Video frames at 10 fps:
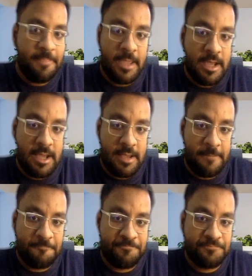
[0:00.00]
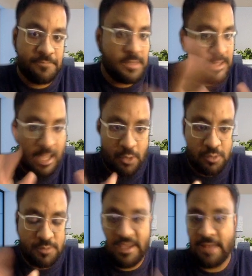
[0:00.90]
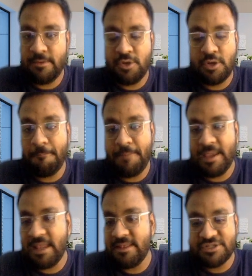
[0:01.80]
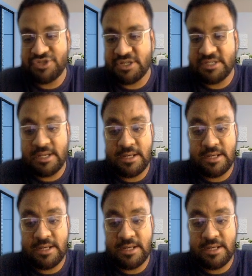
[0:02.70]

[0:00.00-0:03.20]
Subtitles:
now we can begin the structure.